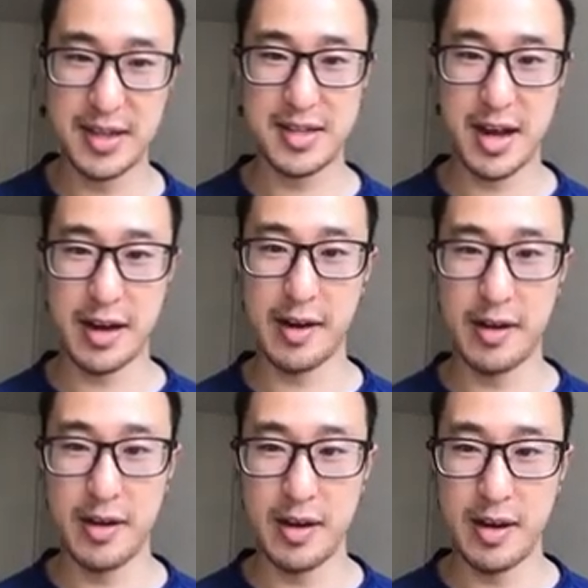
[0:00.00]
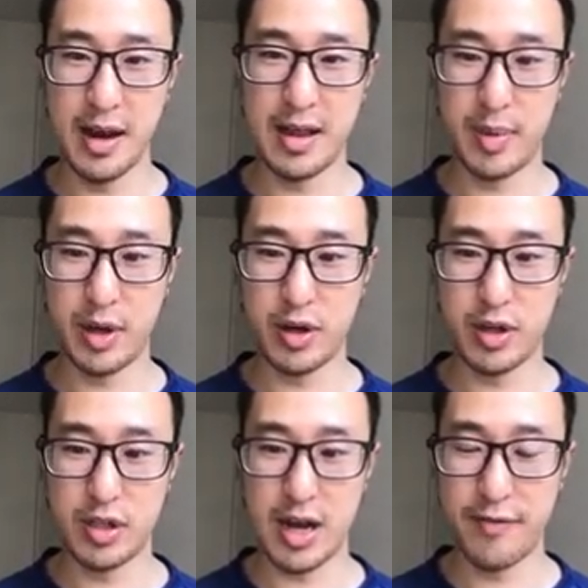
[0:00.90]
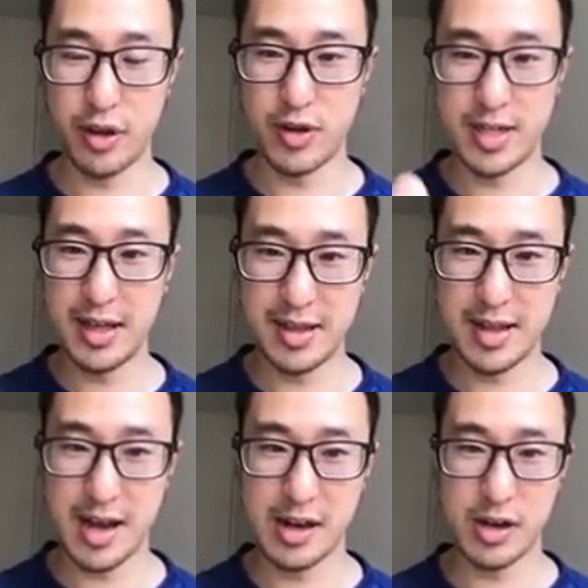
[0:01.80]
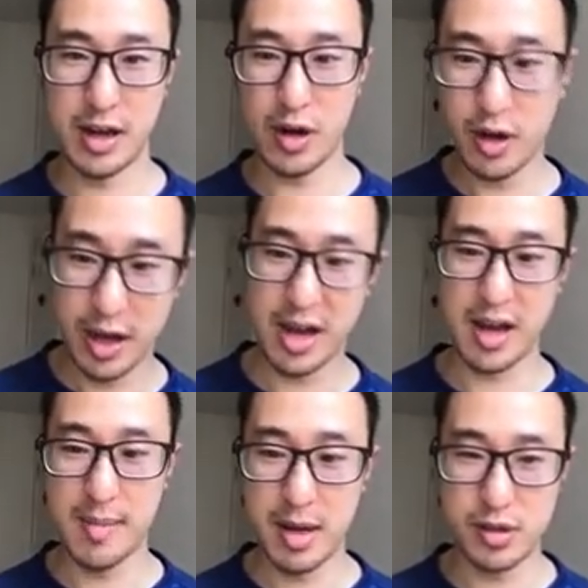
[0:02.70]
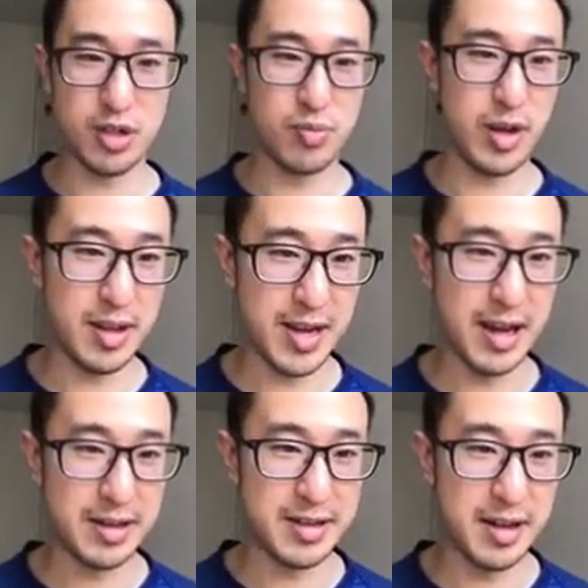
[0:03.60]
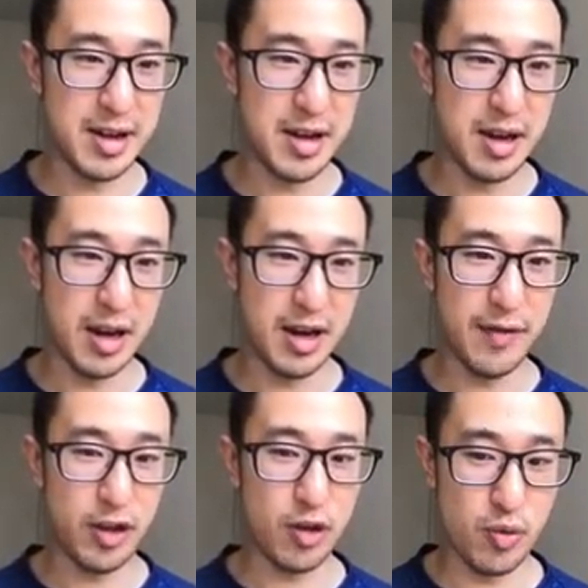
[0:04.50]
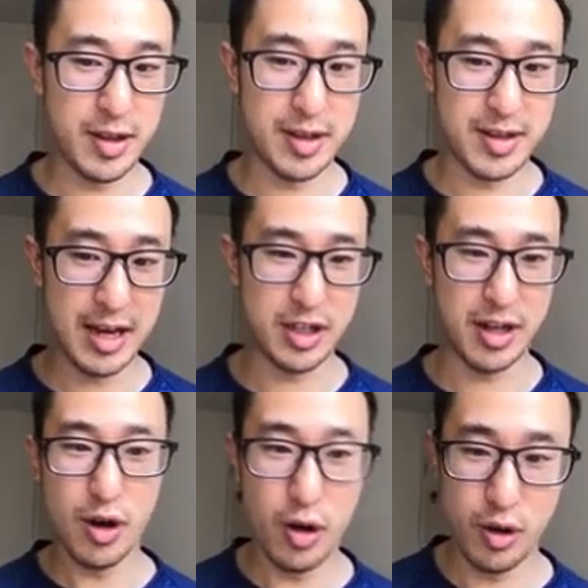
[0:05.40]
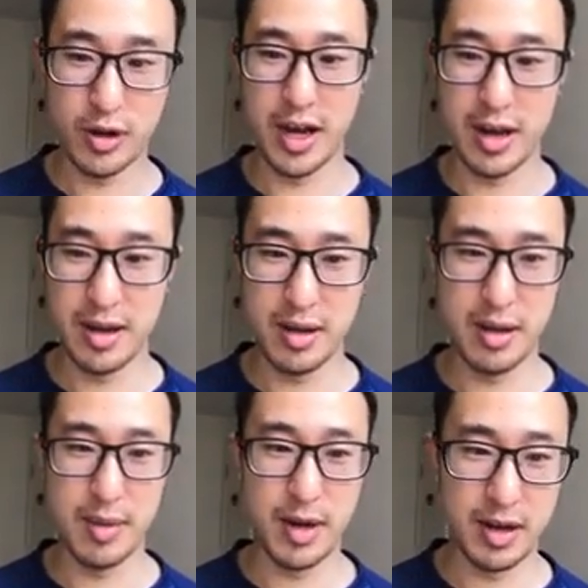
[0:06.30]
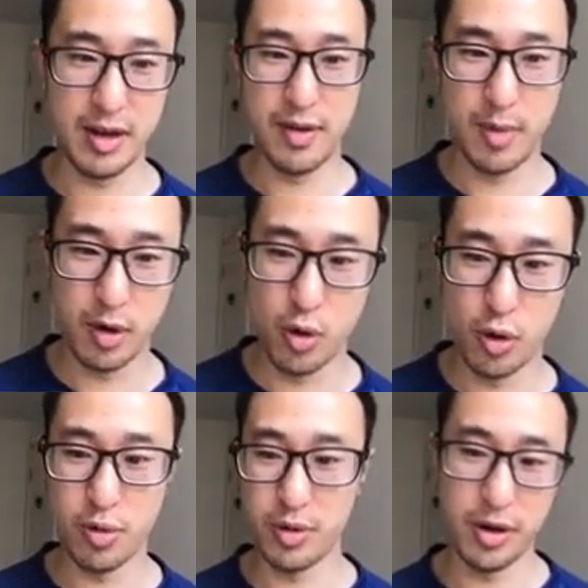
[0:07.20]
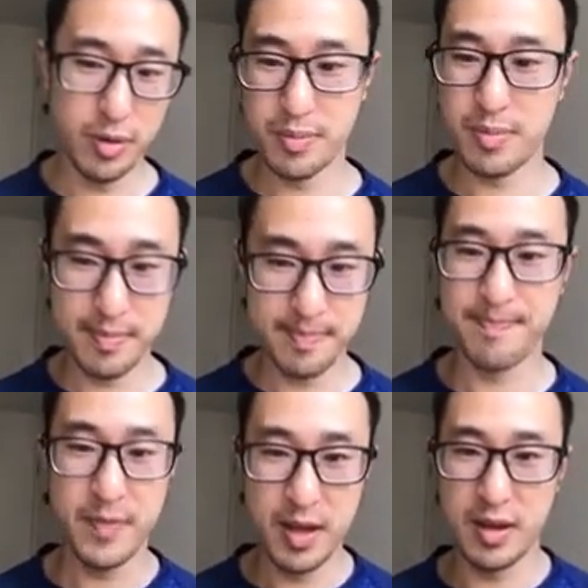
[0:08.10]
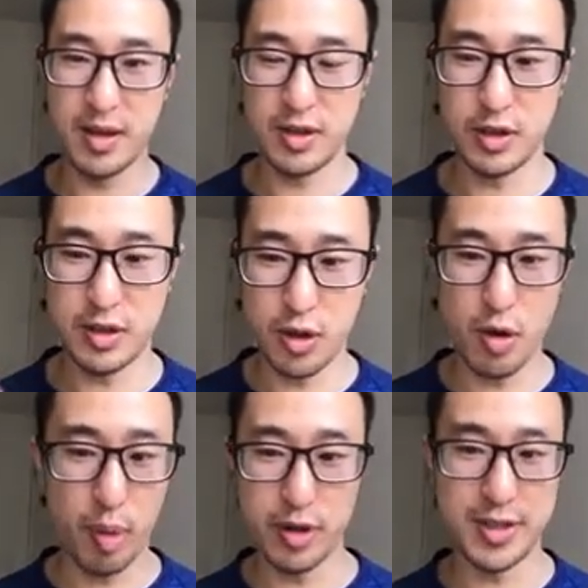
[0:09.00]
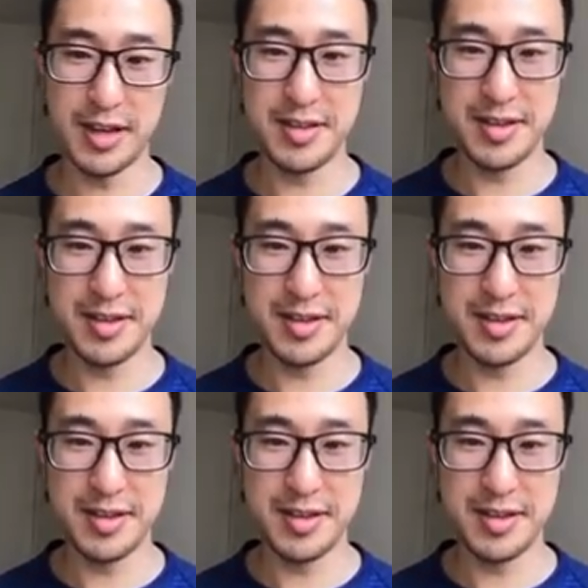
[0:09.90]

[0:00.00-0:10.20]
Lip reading: slider. And then because after you've seen this slider, you're like, okay, I might as well just read the text. And after you read the text, you're like, oh, okay, let me give them a call, So it's a thought process.